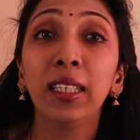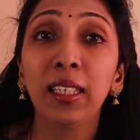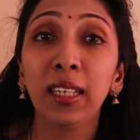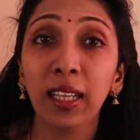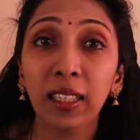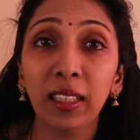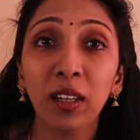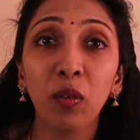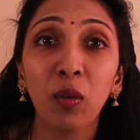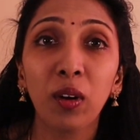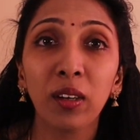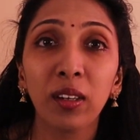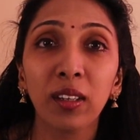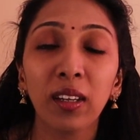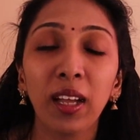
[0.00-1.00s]
Drink the
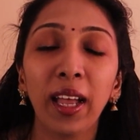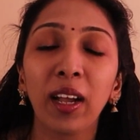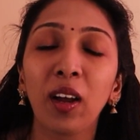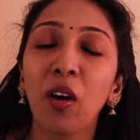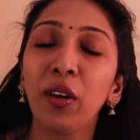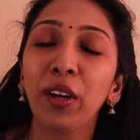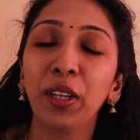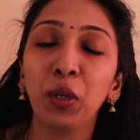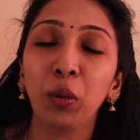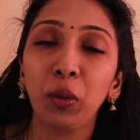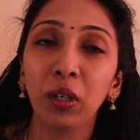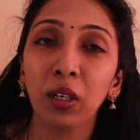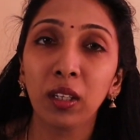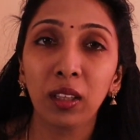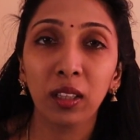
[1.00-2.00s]
water according to
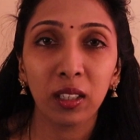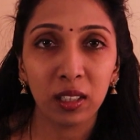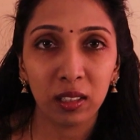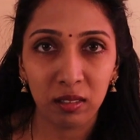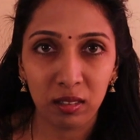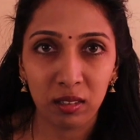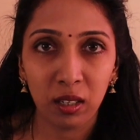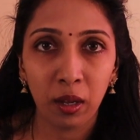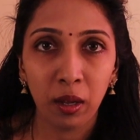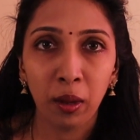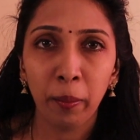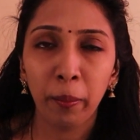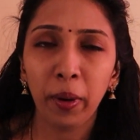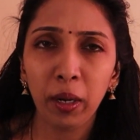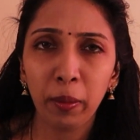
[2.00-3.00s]
your thirst.
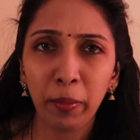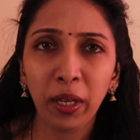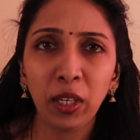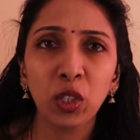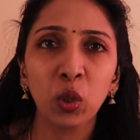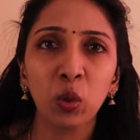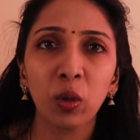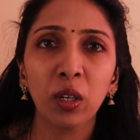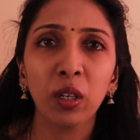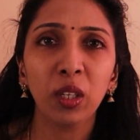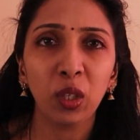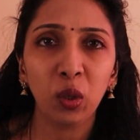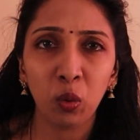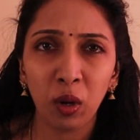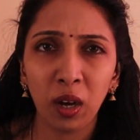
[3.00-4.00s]
But make sure
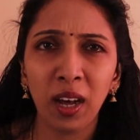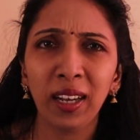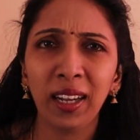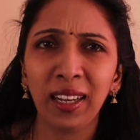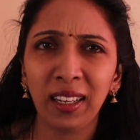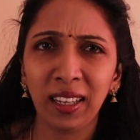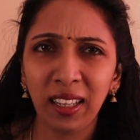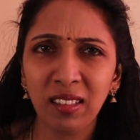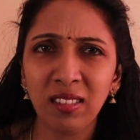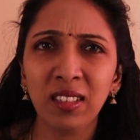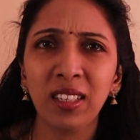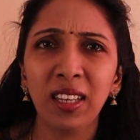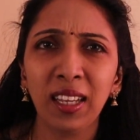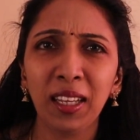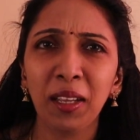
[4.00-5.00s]
you are at
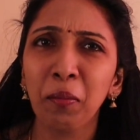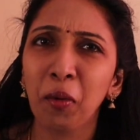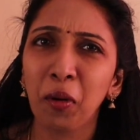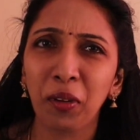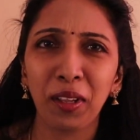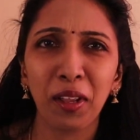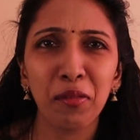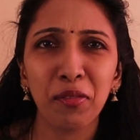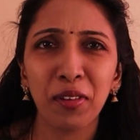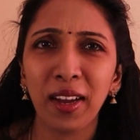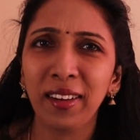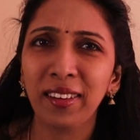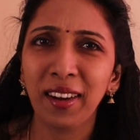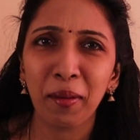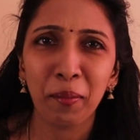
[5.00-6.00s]
least taking more than
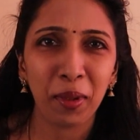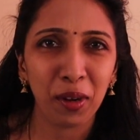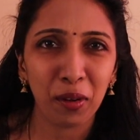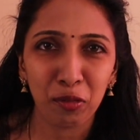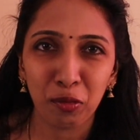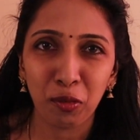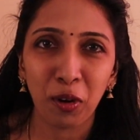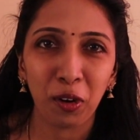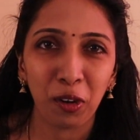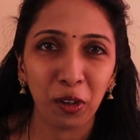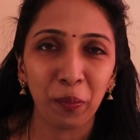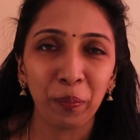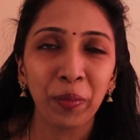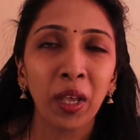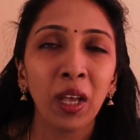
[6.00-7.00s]
500 ml of
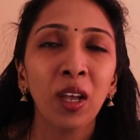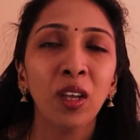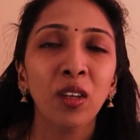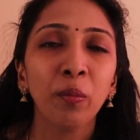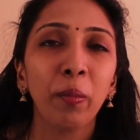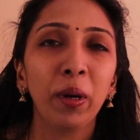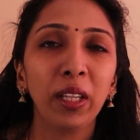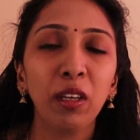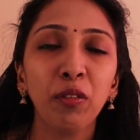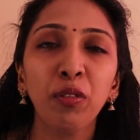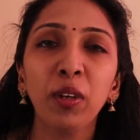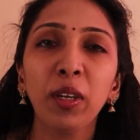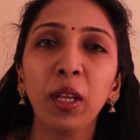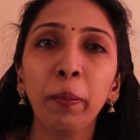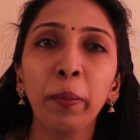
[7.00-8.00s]
water. But if
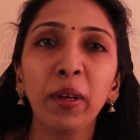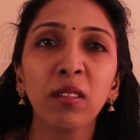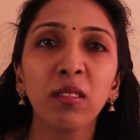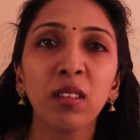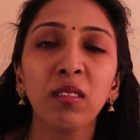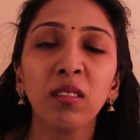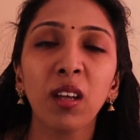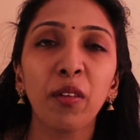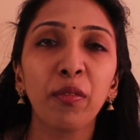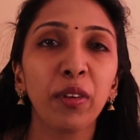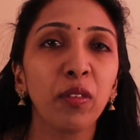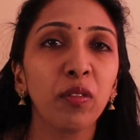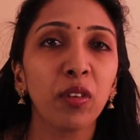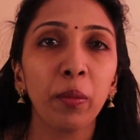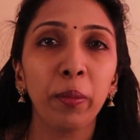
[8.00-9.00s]
you are a person
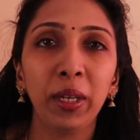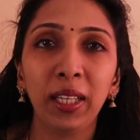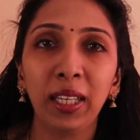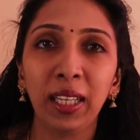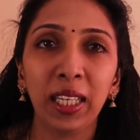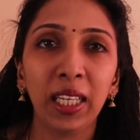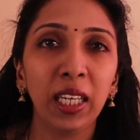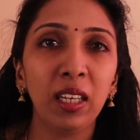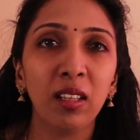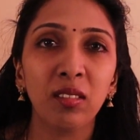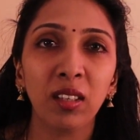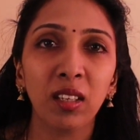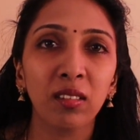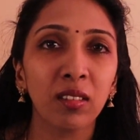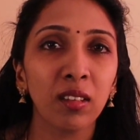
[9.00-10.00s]
suffering from any kidney
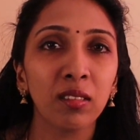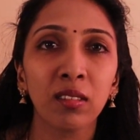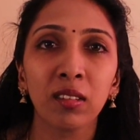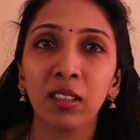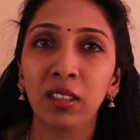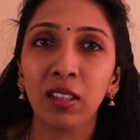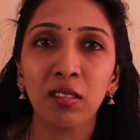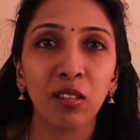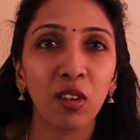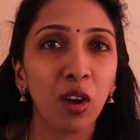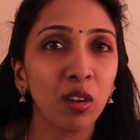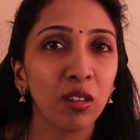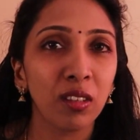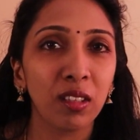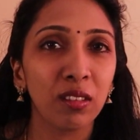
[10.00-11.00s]
diseases, this
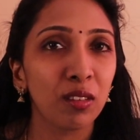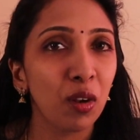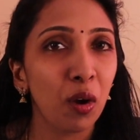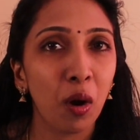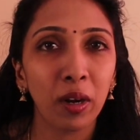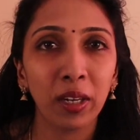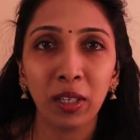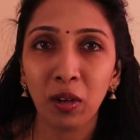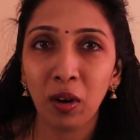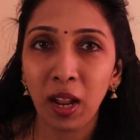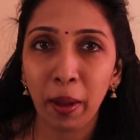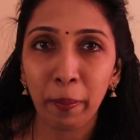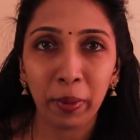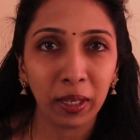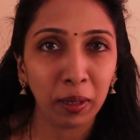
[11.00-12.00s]
law is not at all
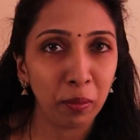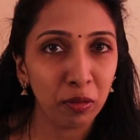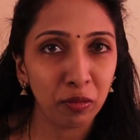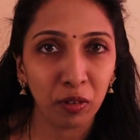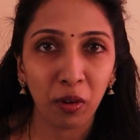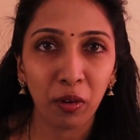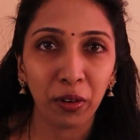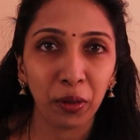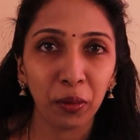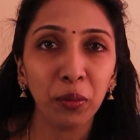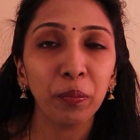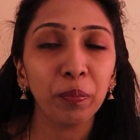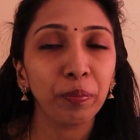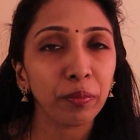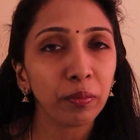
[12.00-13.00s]
applicable for you.